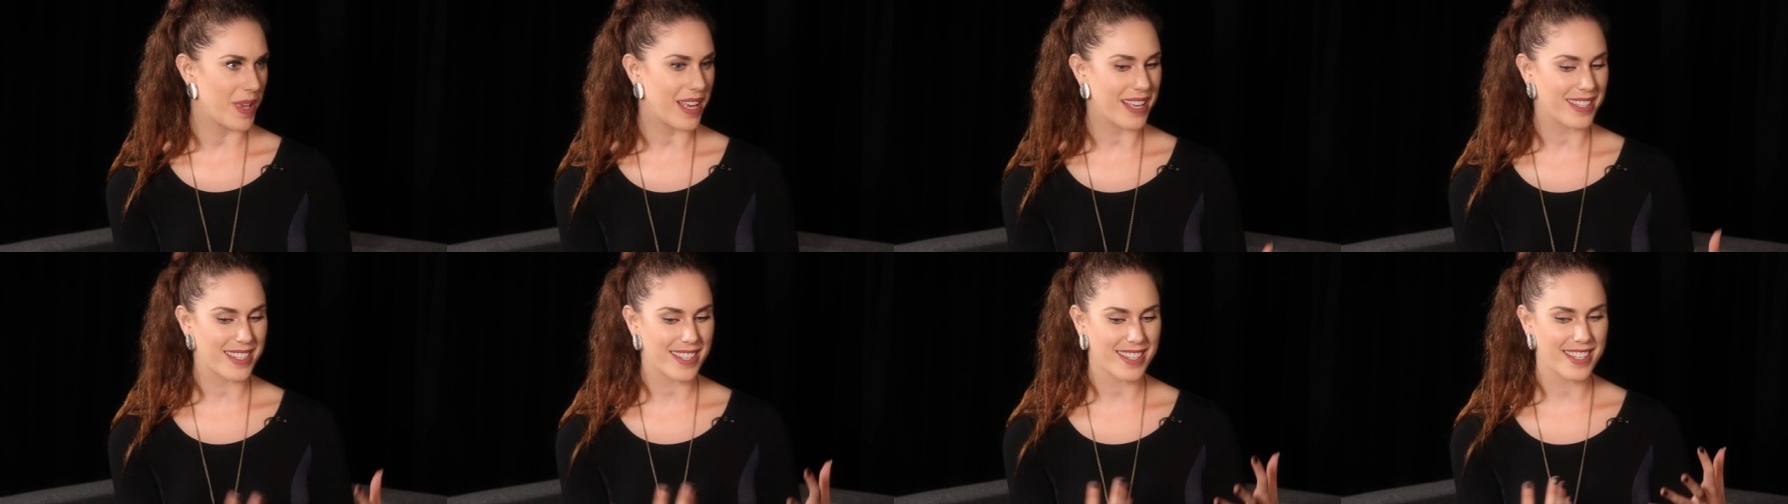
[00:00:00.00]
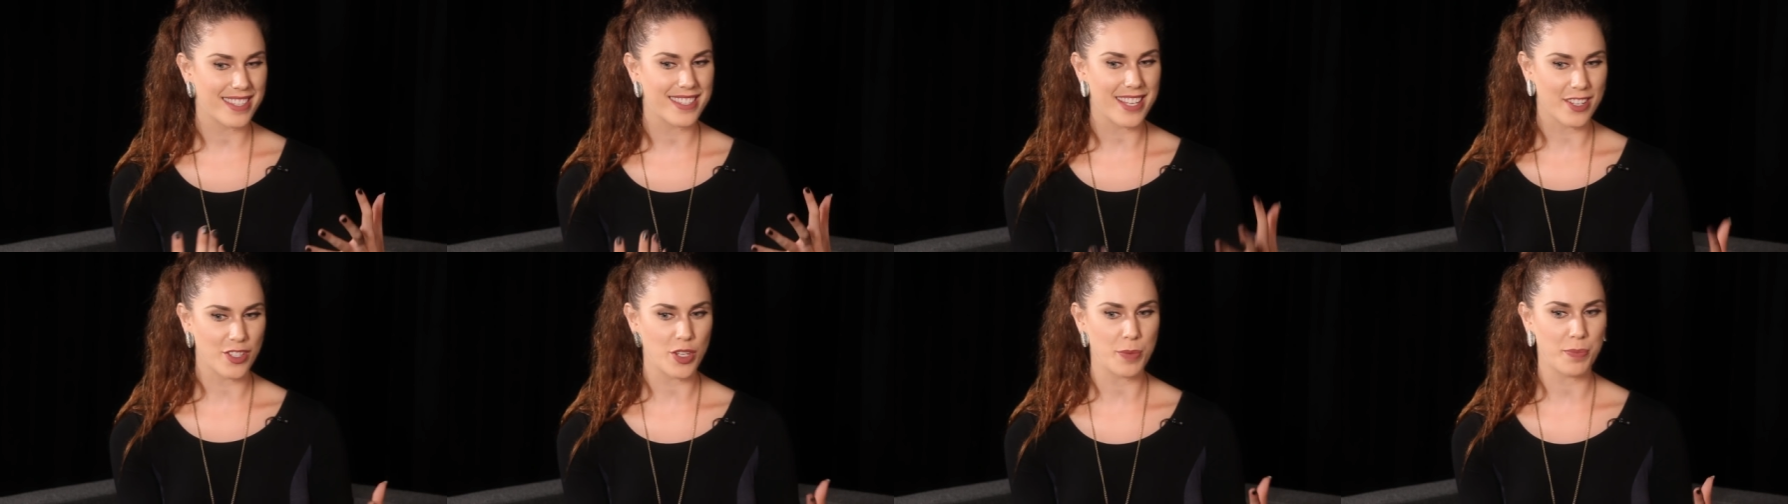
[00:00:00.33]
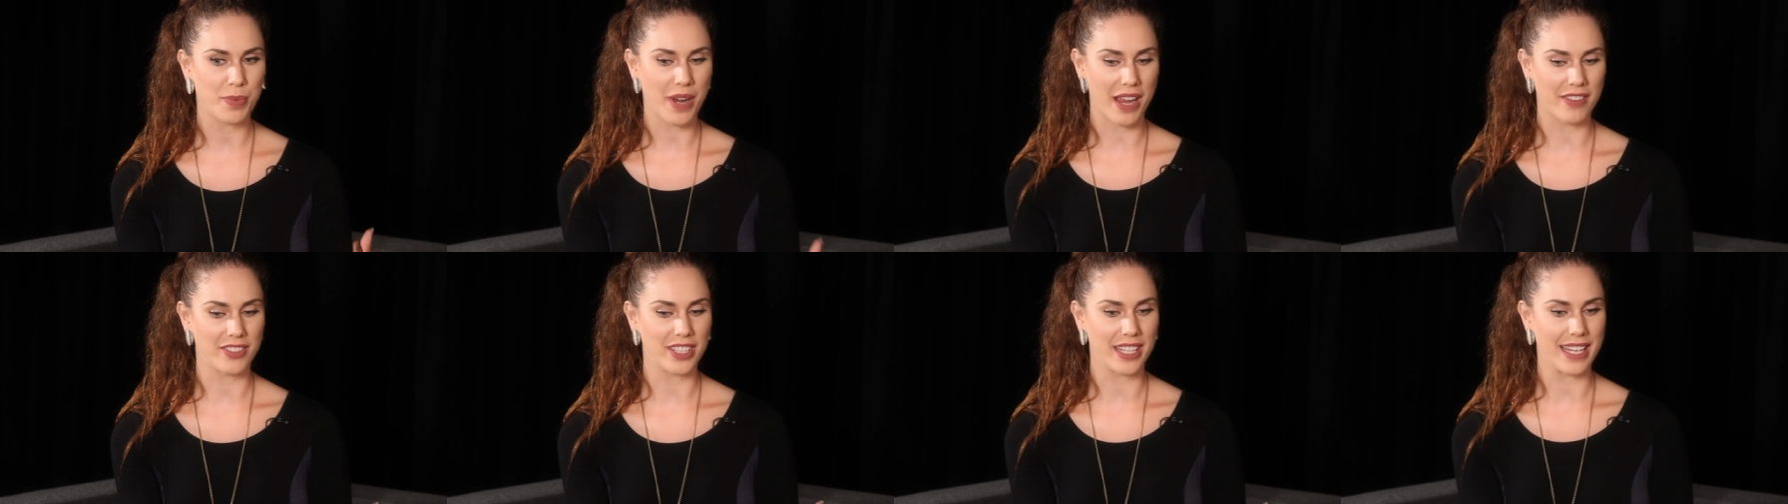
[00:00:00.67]
Because this is such a
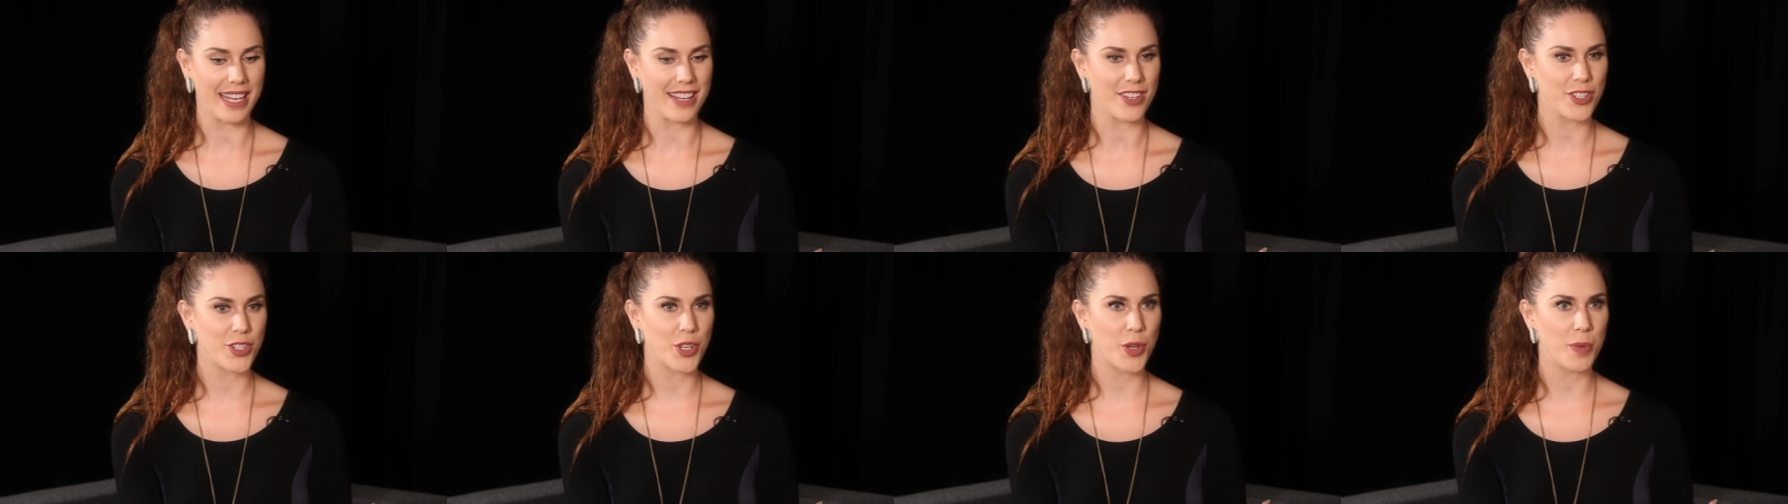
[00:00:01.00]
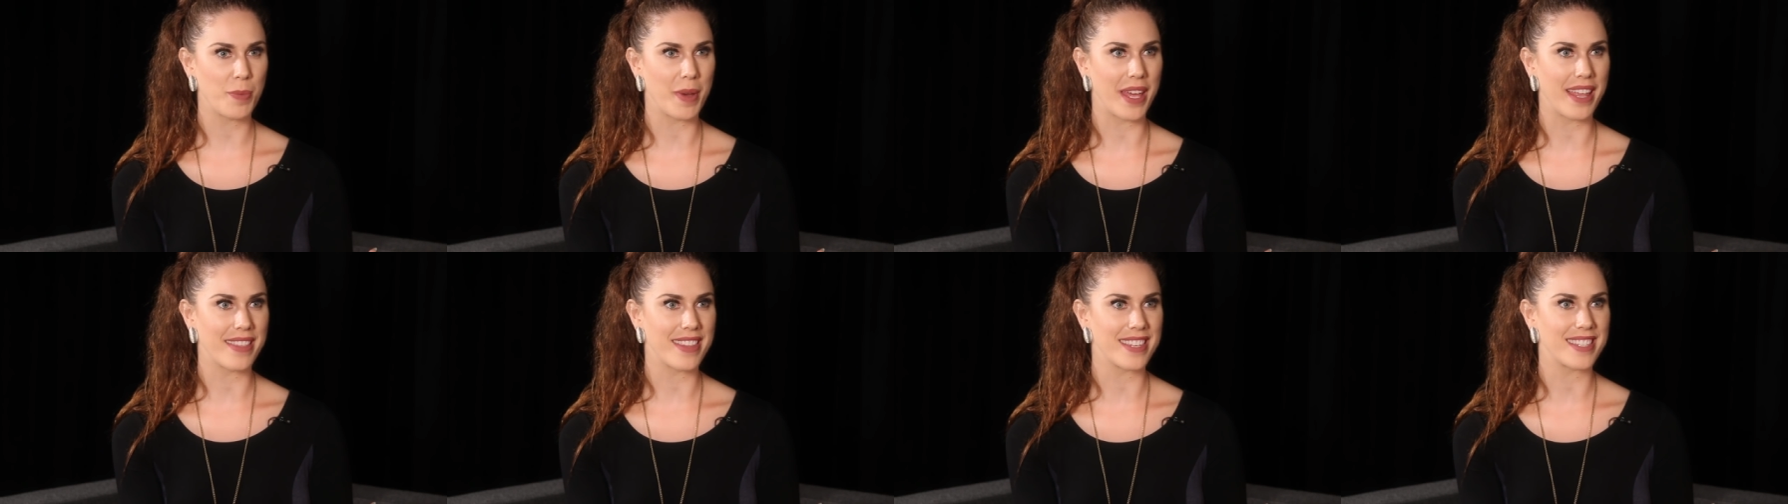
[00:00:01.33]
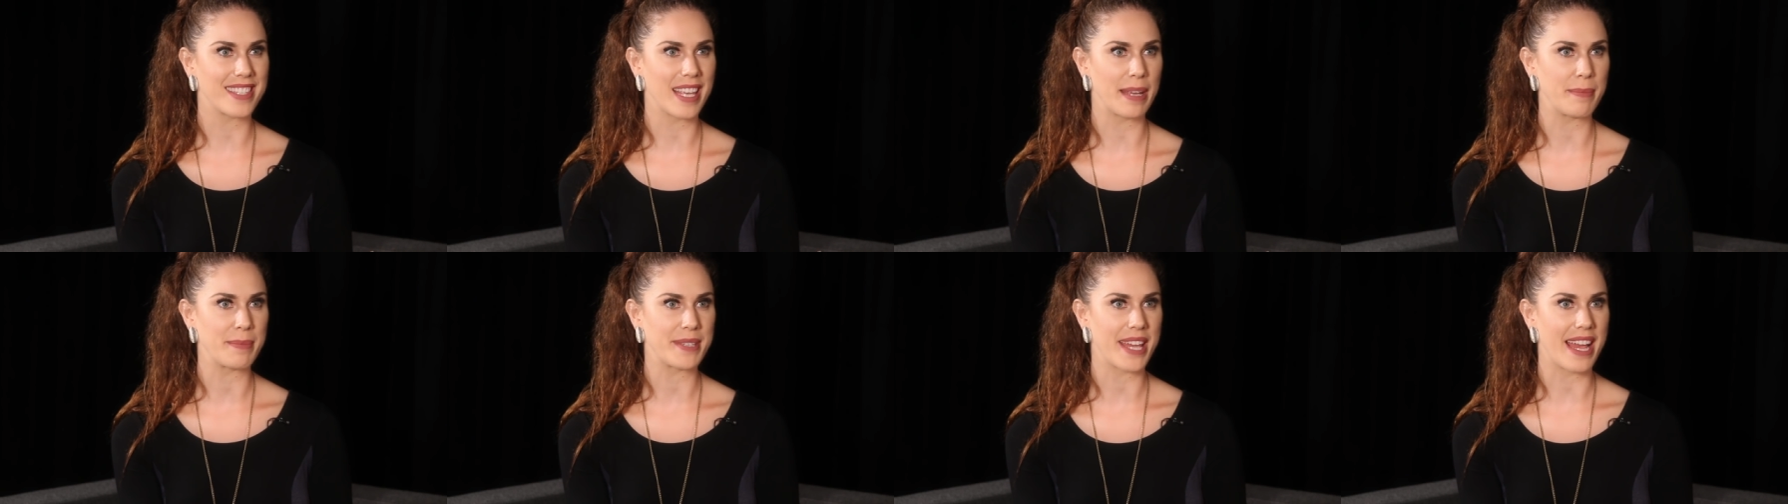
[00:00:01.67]
prevalent issue, but at the
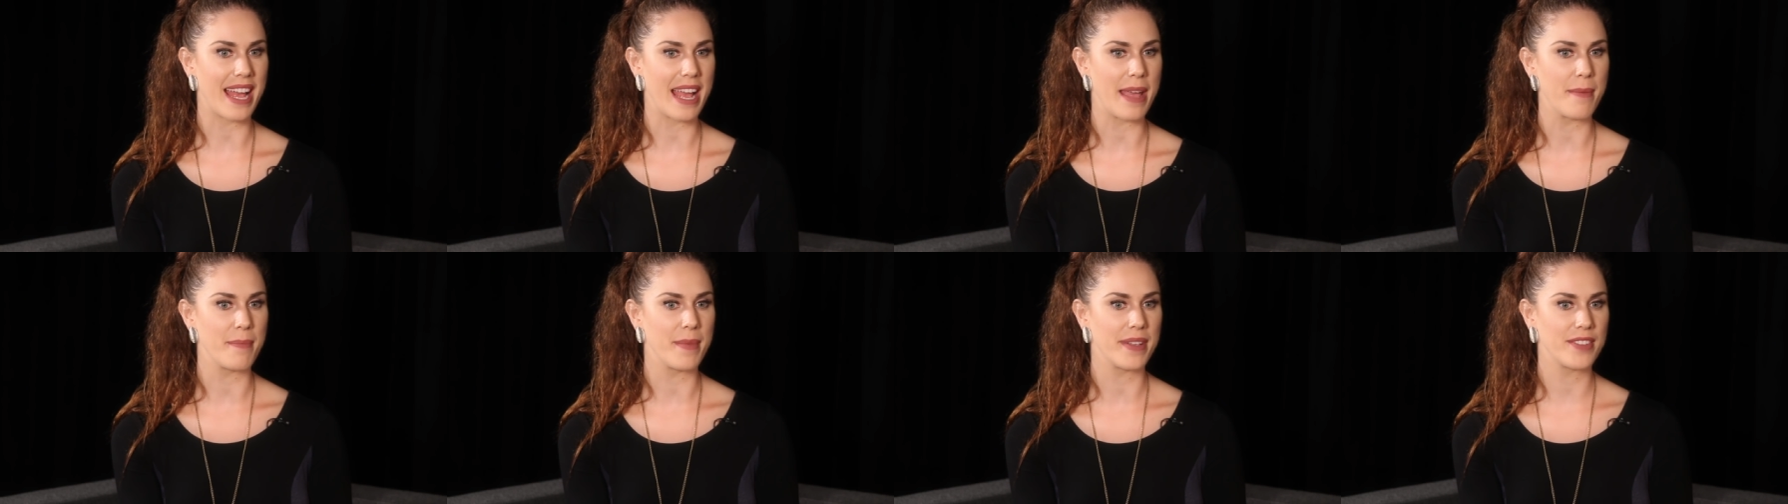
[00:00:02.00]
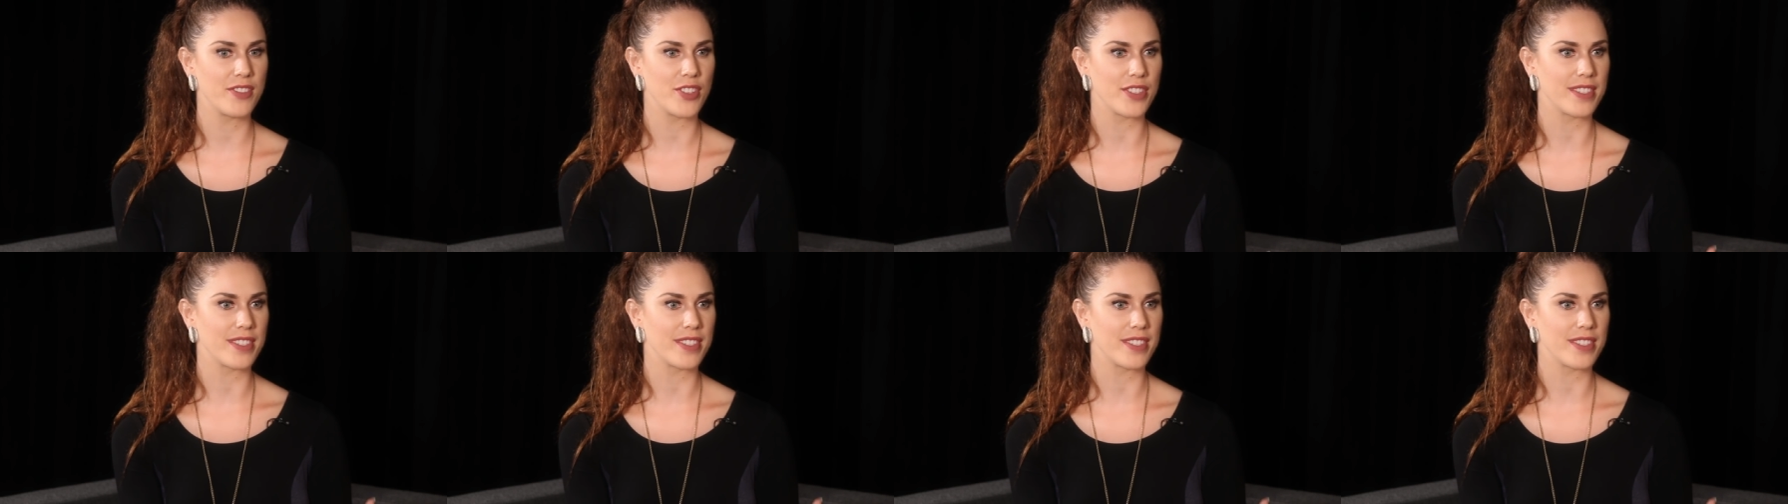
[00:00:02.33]
same time,